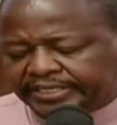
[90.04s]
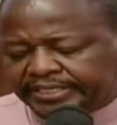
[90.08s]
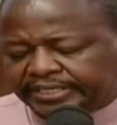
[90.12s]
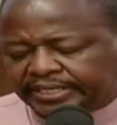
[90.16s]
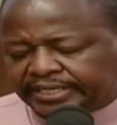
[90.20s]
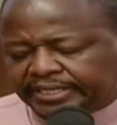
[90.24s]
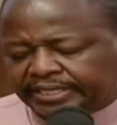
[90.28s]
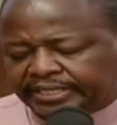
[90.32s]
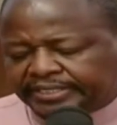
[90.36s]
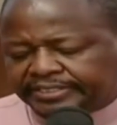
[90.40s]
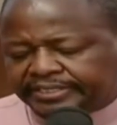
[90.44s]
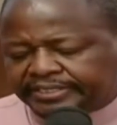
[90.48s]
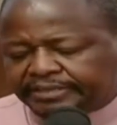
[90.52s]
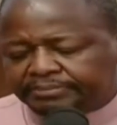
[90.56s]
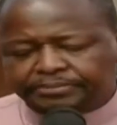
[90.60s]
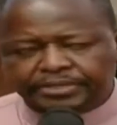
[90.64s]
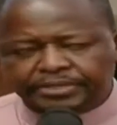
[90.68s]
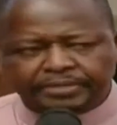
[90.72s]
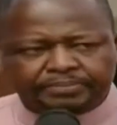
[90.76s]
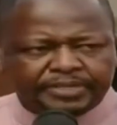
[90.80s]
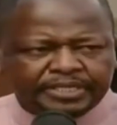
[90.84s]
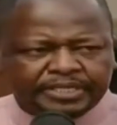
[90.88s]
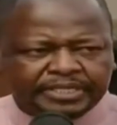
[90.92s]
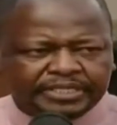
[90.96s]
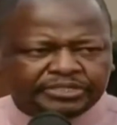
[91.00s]
some
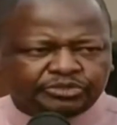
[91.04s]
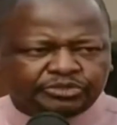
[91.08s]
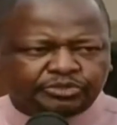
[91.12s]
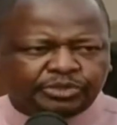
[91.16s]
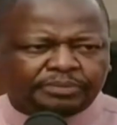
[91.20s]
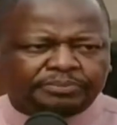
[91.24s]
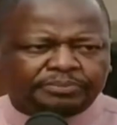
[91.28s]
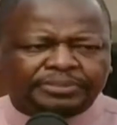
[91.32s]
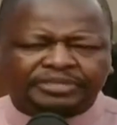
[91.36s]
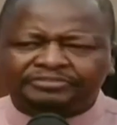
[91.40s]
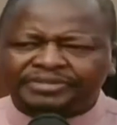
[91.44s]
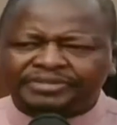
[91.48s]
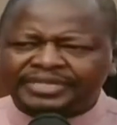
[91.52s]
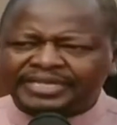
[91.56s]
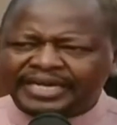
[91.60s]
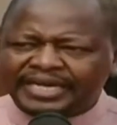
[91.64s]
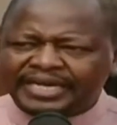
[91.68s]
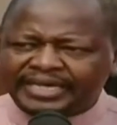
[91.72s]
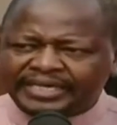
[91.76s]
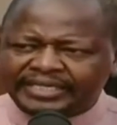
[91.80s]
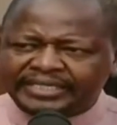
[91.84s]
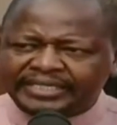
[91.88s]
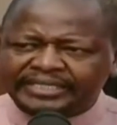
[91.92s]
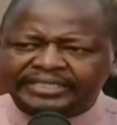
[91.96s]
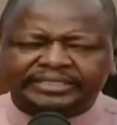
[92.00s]
PPEs. We have been very
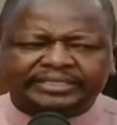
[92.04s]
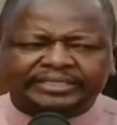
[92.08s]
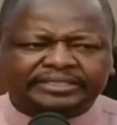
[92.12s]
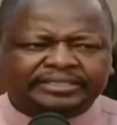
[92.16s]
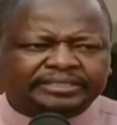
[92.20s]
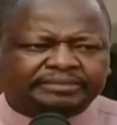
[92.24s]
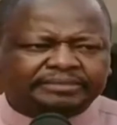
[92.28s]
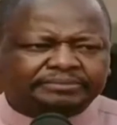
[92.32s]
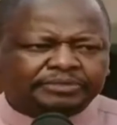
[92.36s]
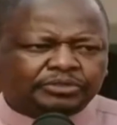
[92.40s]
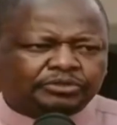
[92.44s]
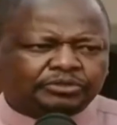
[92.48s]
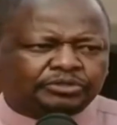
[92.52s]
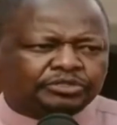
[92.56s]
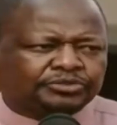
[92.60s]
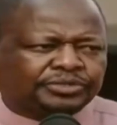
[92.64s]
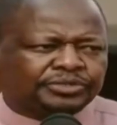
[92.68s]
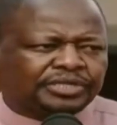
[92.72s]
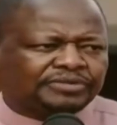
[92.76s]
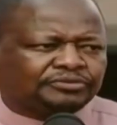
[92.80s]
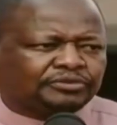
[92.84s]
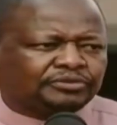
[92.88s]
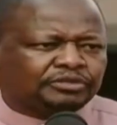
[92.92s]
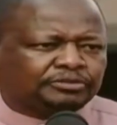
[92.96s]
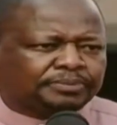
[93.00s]
lucky because we
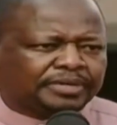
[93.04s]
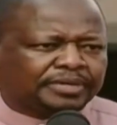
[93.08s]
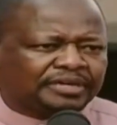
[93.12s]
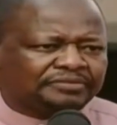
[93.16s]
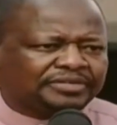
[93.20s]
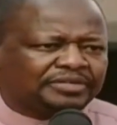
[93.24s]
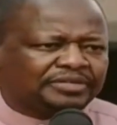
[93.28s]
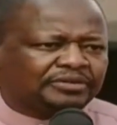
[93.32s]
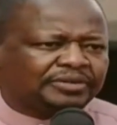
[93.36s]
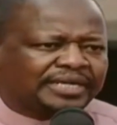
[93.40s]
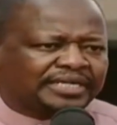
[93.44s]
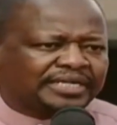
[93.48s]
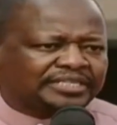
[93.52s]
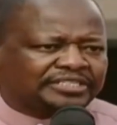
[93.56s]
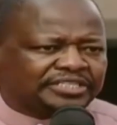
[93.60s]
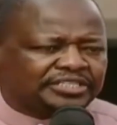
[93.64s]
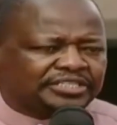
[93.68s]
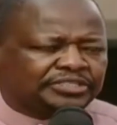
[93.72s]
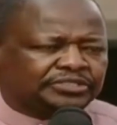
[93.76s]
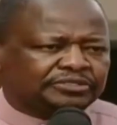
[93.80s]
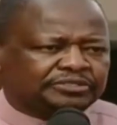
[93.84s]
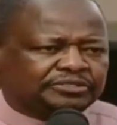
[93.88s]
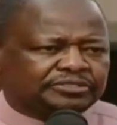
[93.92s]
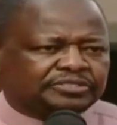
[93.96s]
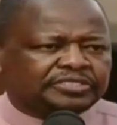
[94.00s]
have got private
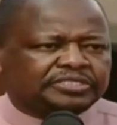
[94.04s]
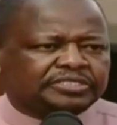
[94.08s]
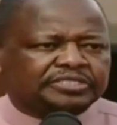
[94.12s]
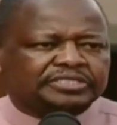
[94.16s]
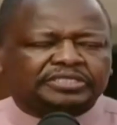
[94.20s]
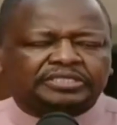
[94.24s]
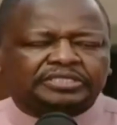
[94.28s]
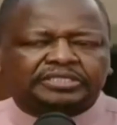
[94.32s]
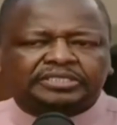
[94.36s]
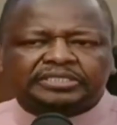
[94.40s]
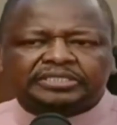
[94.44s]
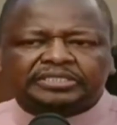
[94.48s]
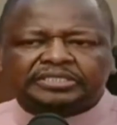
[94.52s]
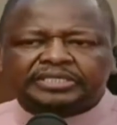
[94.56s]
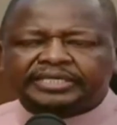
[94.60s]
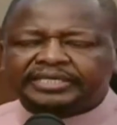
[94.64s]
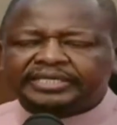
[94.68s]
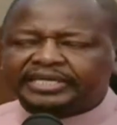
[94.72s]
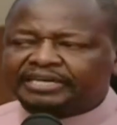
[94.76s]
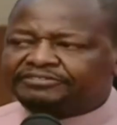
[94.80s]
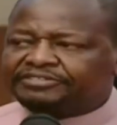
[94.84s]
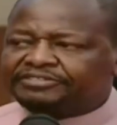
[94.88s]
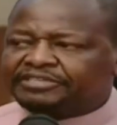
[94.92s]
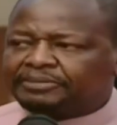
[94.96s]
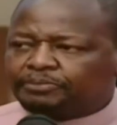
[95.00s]
organizations that
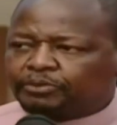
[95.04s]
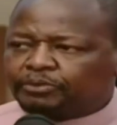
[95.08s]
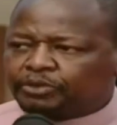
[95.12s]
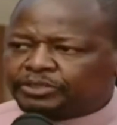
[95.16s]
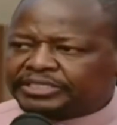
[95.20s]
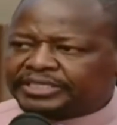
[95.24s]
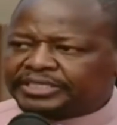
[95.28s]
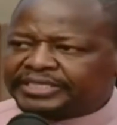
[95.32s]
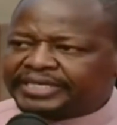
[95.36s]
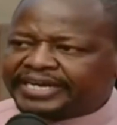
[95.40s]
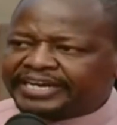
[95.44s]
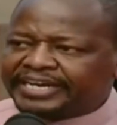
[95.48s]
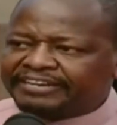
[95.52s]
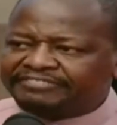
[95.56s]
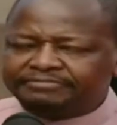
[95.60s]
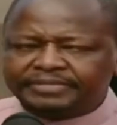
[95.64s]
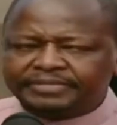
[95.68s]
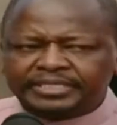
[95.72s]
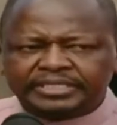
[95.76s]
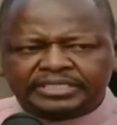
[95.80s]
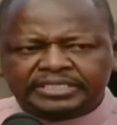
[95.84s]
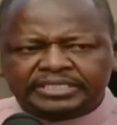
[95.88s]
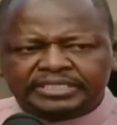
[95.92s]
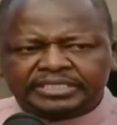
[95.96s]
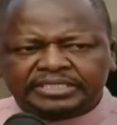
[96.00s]
have supported the
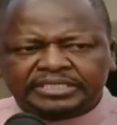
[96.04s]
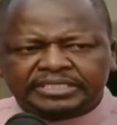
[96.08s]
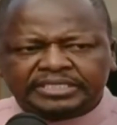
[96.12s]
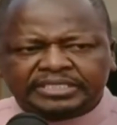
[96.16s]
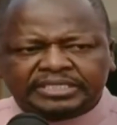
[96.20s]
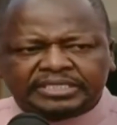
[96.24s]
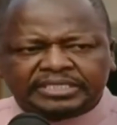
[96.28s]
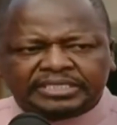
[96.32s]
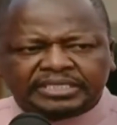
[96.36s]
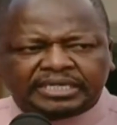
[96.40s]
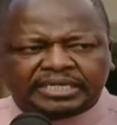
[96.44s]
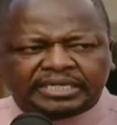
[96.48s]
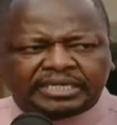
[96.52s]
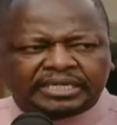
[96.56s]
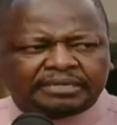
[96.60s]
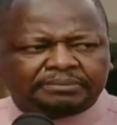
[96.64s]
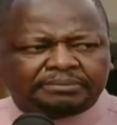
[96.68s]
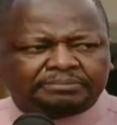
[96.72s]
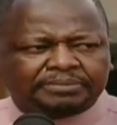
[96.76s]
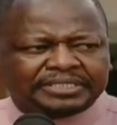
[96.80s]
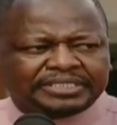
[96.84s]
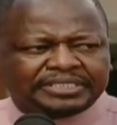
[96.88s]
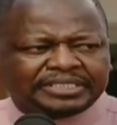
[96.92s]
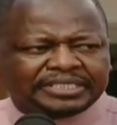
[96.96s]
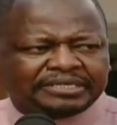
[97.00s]
government,
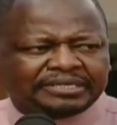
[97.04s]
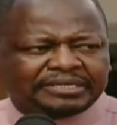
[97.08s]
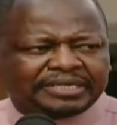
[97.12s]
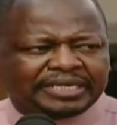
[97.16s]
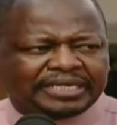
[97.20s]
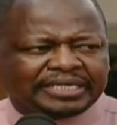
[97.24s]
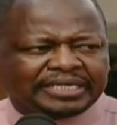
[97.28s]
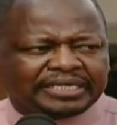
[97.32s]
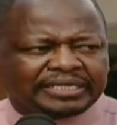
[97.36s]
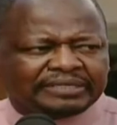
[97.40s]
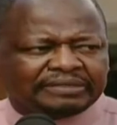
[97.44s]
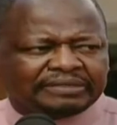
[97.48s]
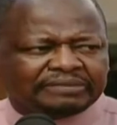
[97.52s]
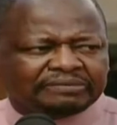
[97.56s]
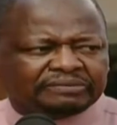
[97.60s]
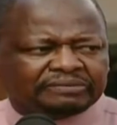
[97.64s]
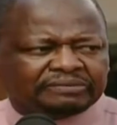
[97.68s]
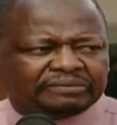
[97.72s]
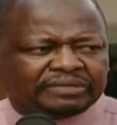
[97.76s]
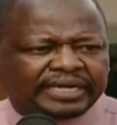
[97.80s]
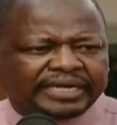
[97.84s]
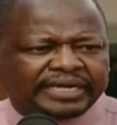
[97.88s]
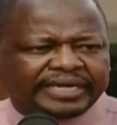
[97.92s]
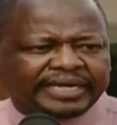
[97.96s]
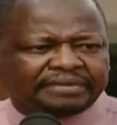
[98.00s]
particularly
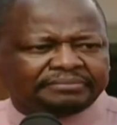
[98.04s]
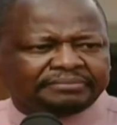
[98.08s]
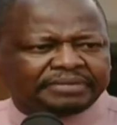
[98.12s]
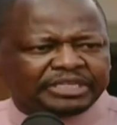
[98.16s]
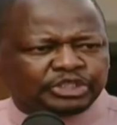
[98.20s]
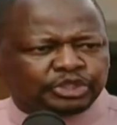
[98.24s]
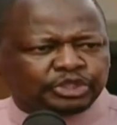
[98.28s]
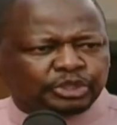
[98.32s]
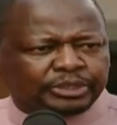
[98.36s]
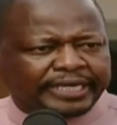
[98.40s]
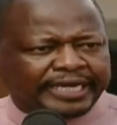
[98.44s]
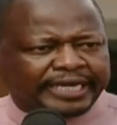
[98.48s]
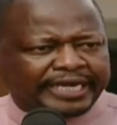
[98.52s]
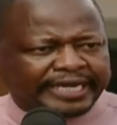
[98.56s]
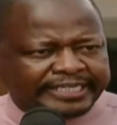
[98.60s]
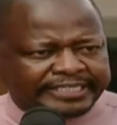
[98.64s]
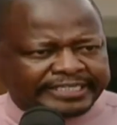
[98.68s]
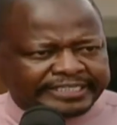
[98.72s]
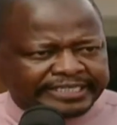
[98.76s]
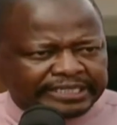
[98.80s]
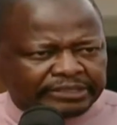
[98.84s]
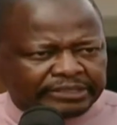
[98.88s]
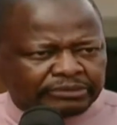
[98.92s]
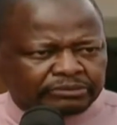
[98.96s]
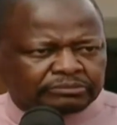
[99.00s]
I can mention Airtel